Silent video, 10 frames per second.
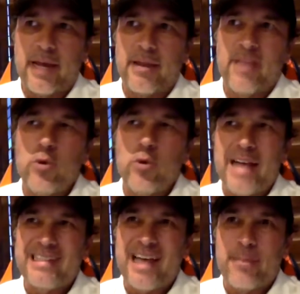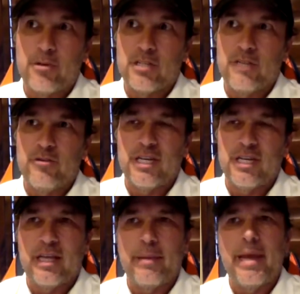If you ask that person, if you said
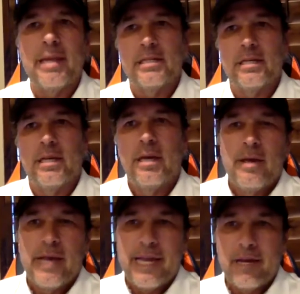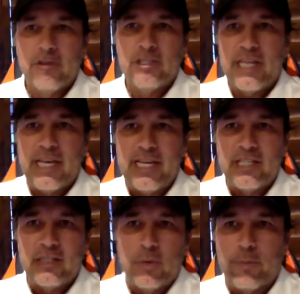to them, hey, listen, here's the keys
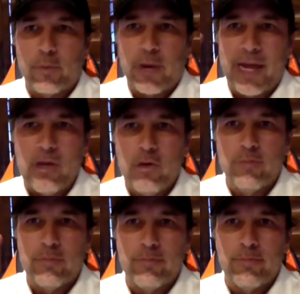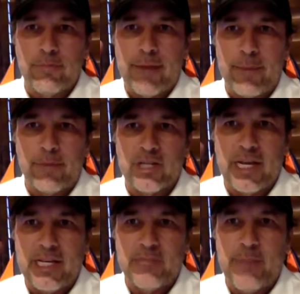to a brand new
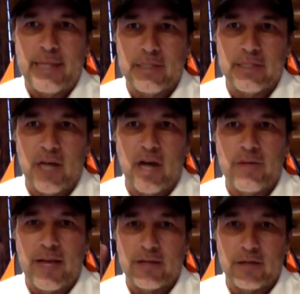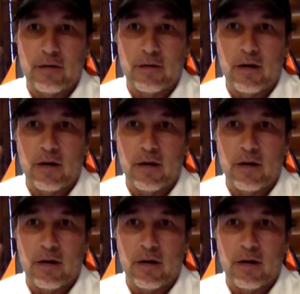Mercedes-Benz, a $100,000 car.